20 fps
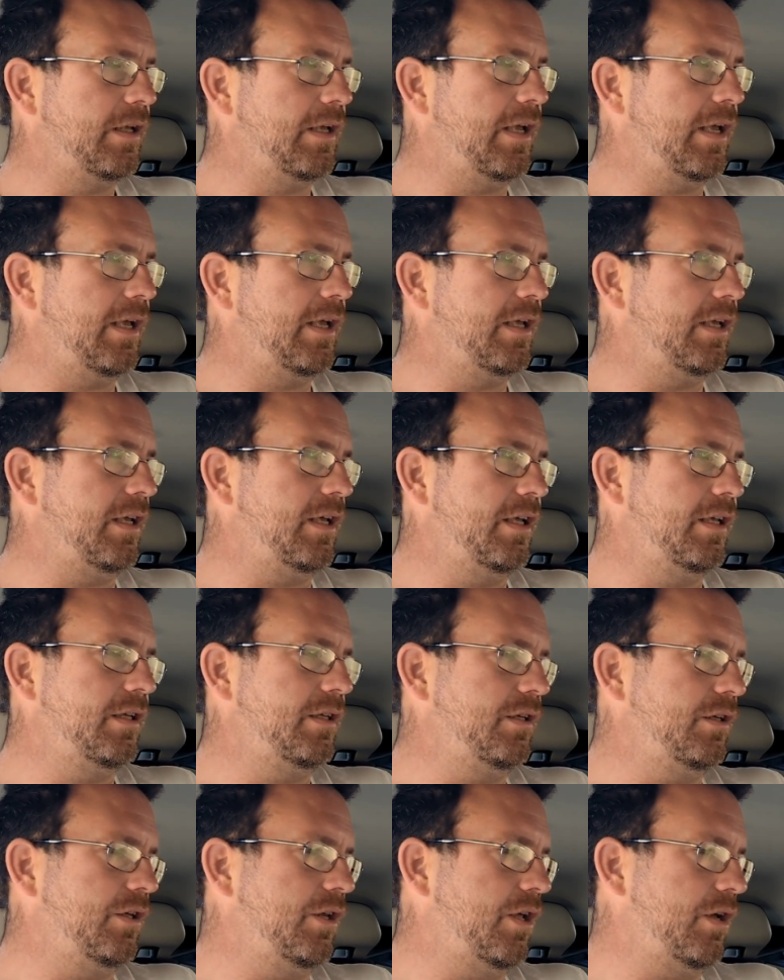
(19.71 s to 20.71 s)

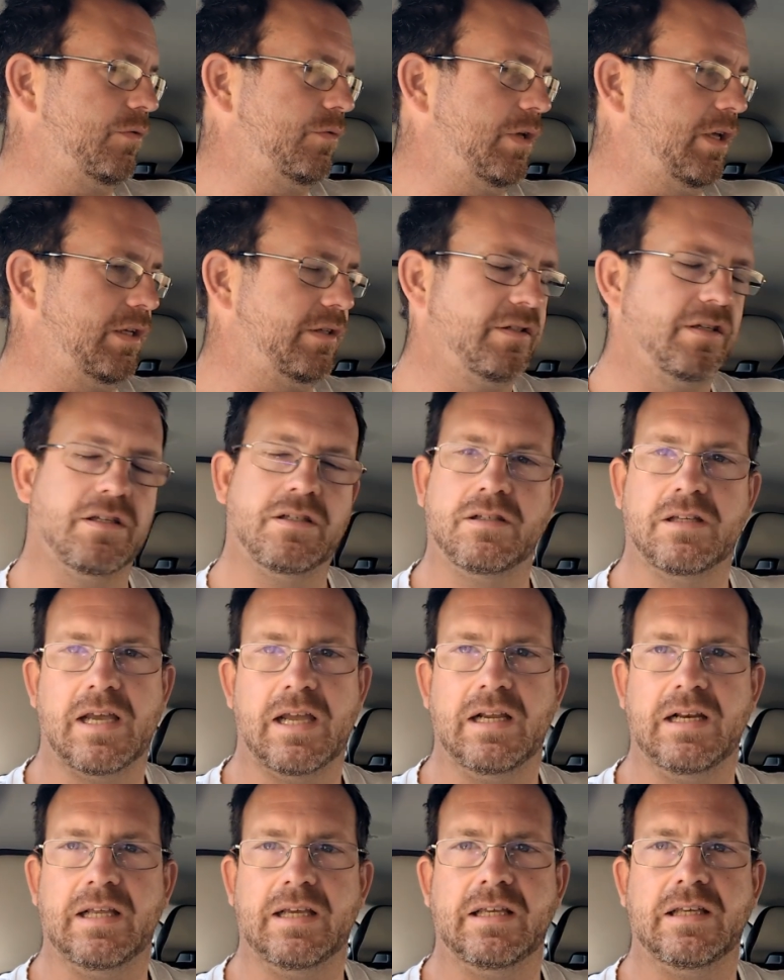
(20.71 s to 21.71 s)
It's a
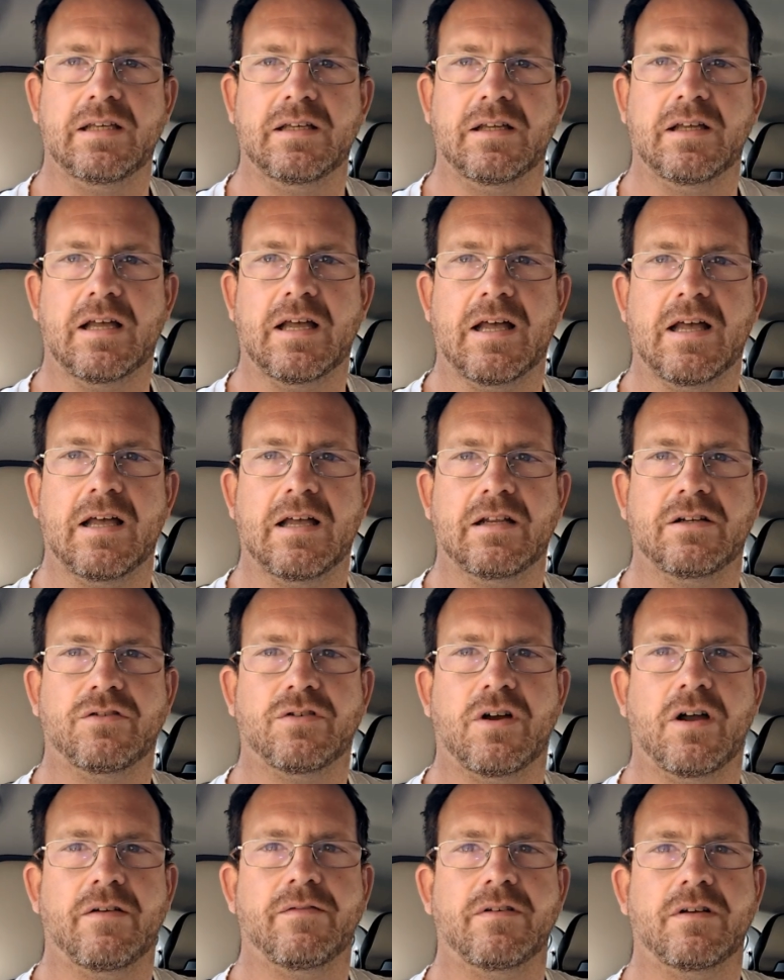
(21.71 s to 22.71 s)
daily
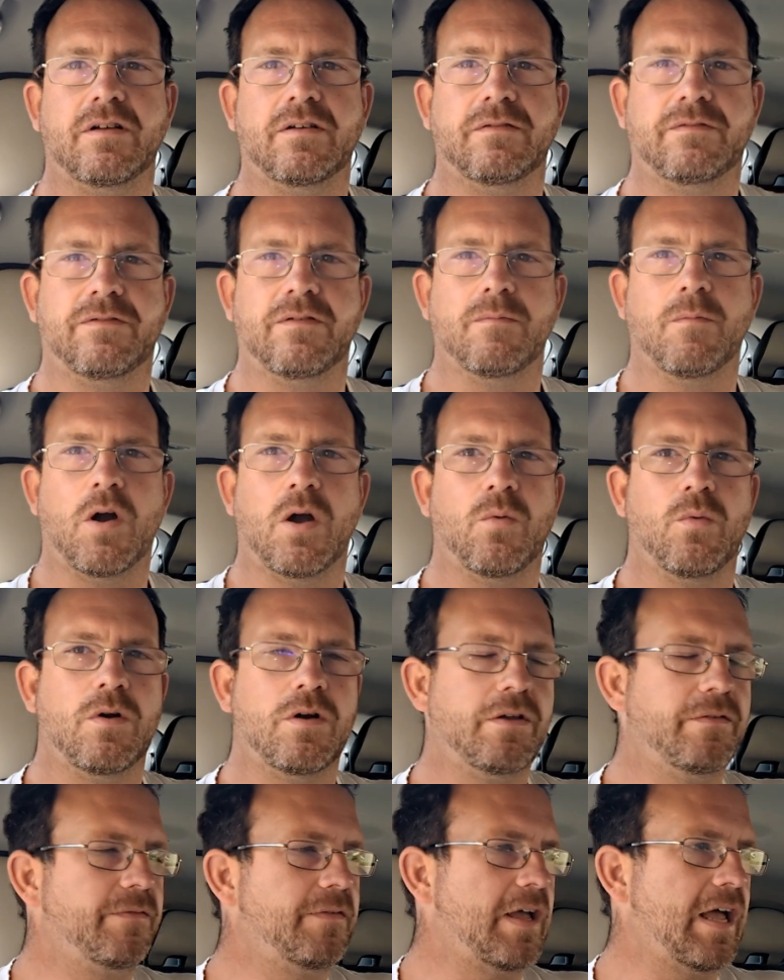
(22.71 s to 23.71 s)
driver for my
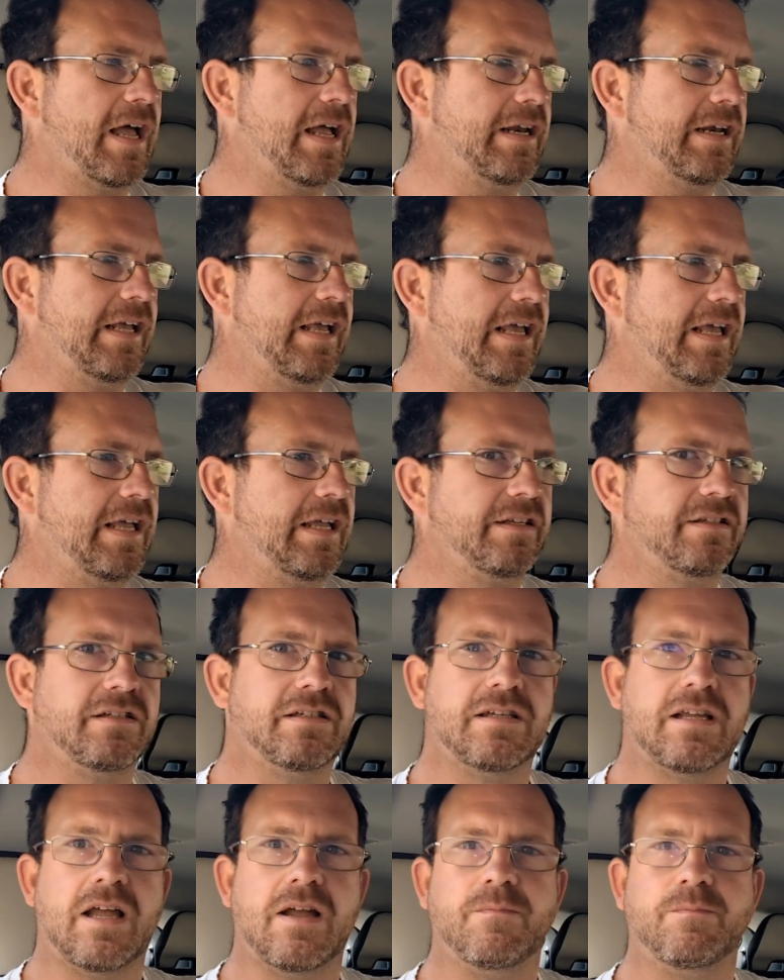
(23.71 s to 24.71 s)
wife, and it's